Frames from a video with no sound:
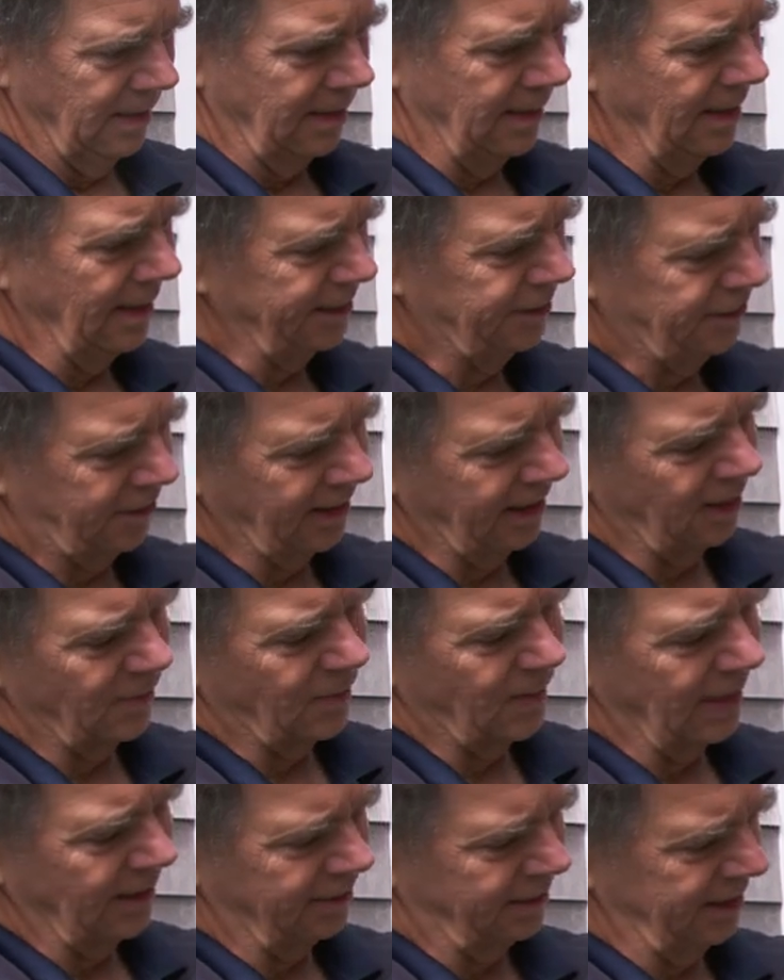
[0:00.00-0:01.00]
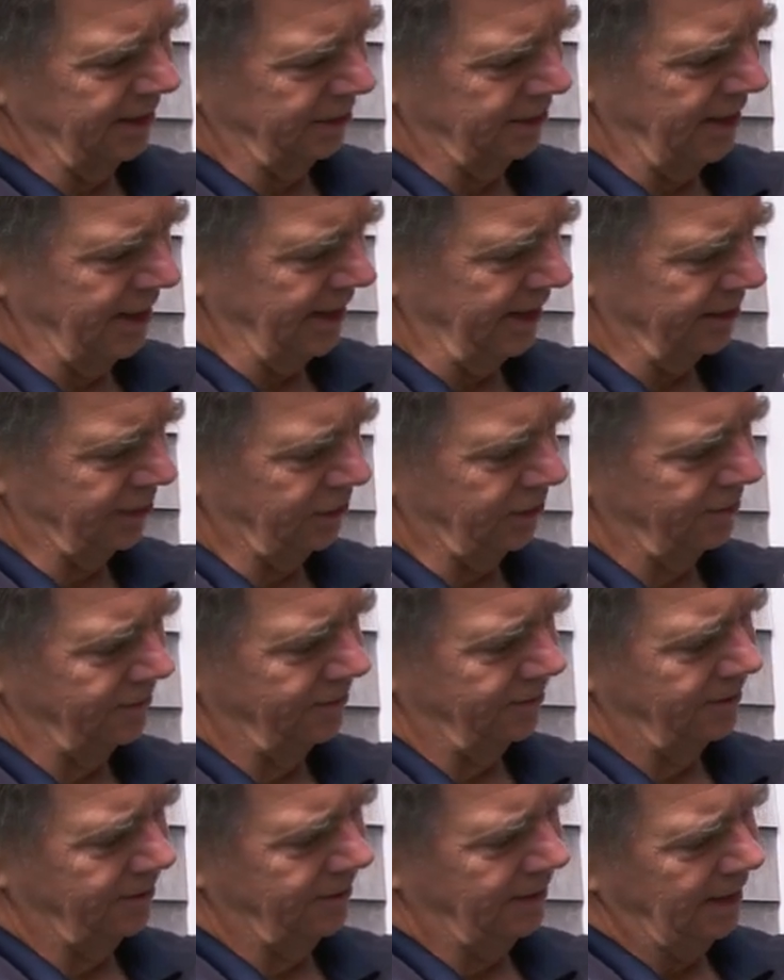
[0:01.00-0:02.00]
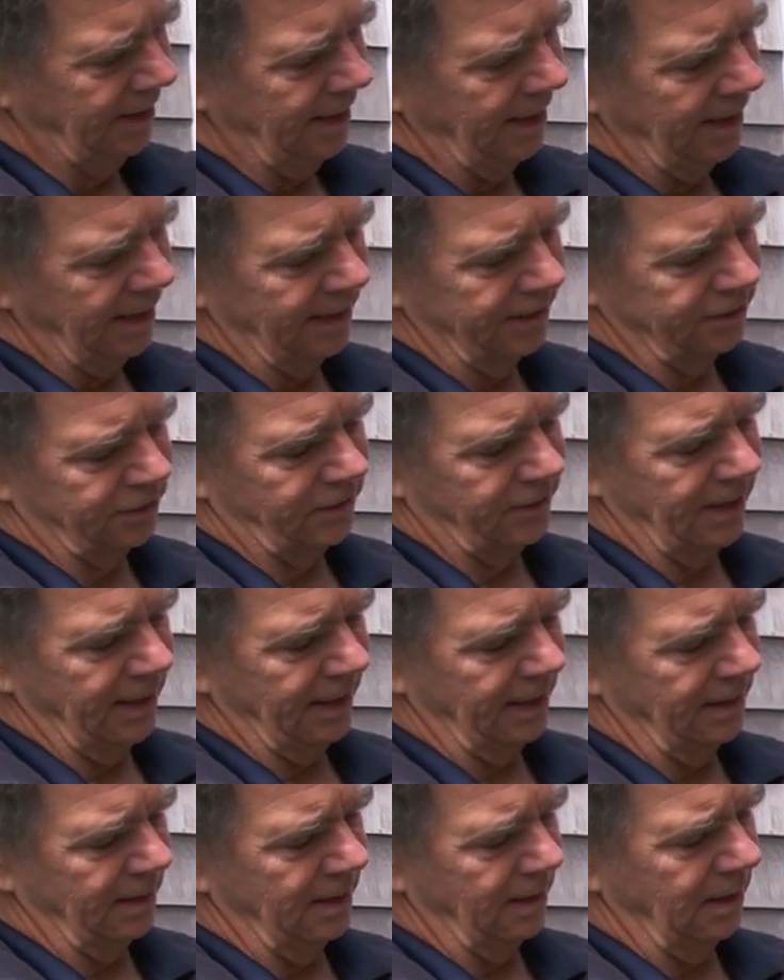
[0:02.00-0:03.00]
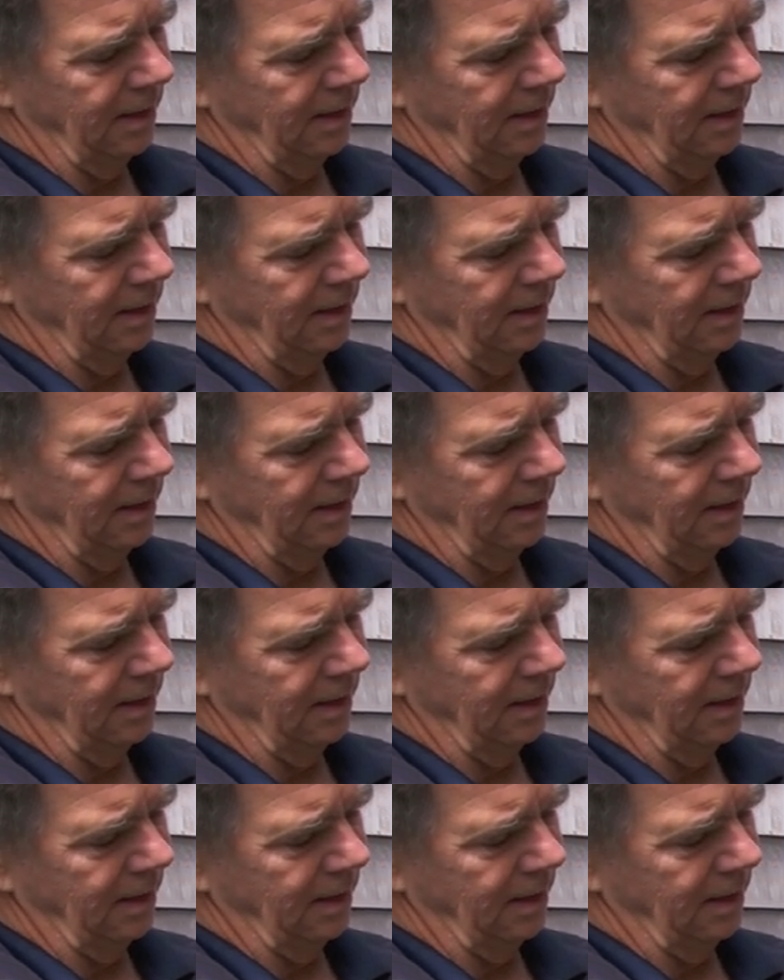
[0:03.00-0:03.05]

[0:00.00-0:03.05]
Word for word: The nice thing about this hitch is that